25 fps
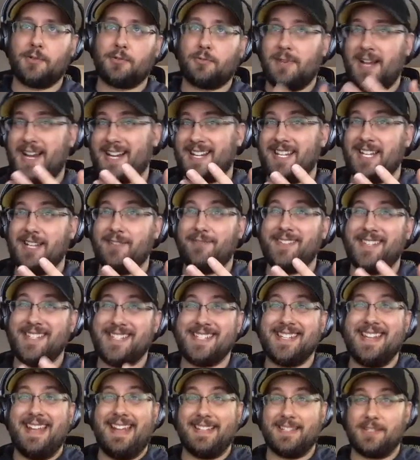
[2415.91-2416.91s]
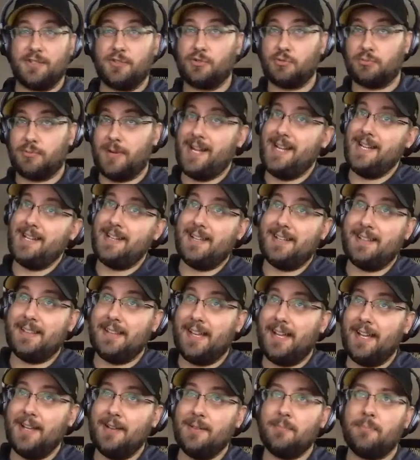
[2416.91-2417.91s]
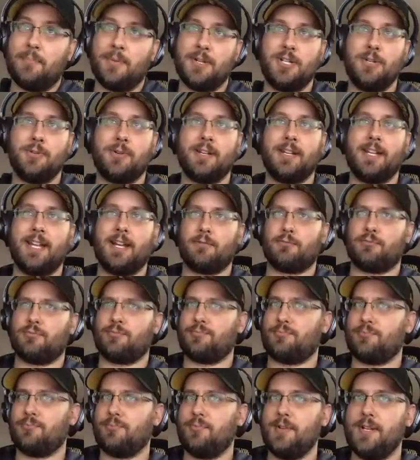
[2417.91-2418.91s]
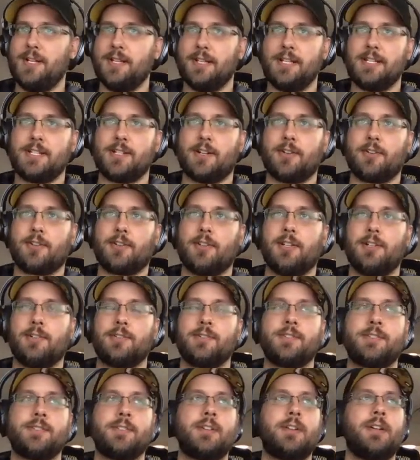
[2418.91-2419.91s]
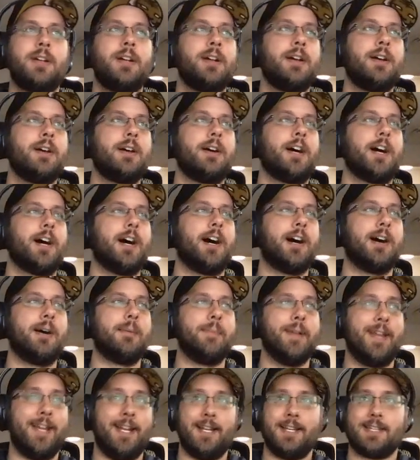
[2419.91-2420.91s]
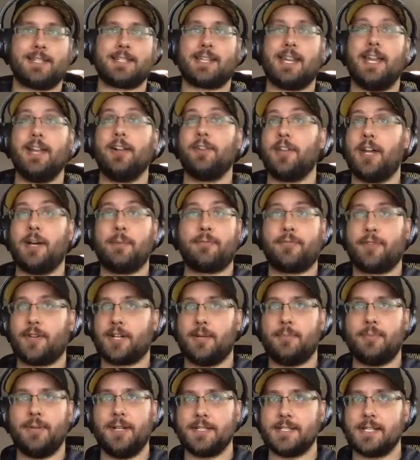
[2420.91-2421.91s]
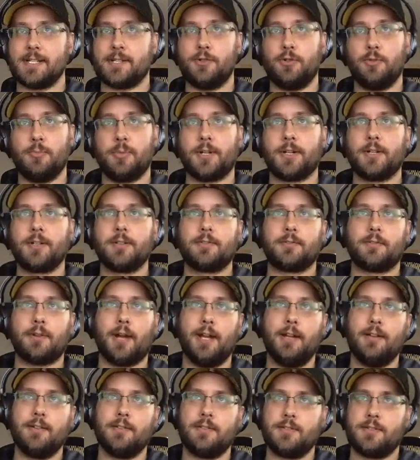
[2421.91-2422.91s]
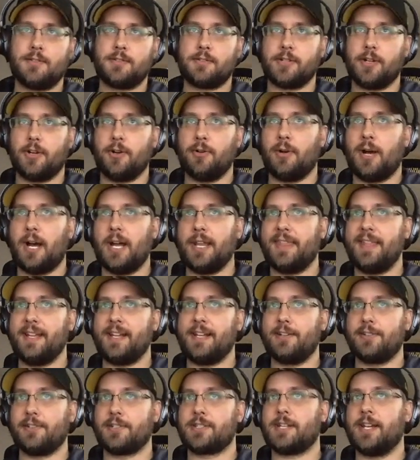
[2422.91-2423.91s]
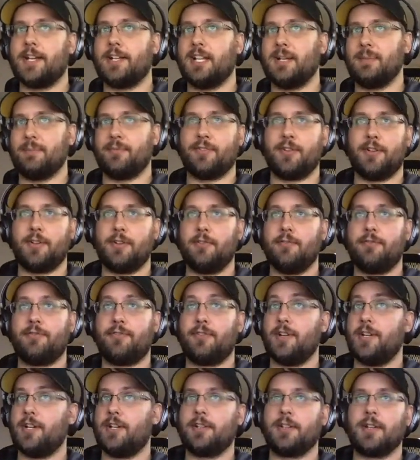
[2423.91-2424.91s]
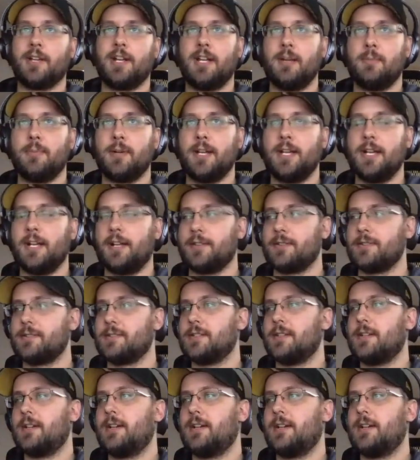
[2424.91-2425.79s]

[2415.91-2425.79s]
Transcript: React Native isn't as great at that, but you can get really darn close. And it's scaled up for companies like Uber, right? So I think it'll scale up for nearly anybody else.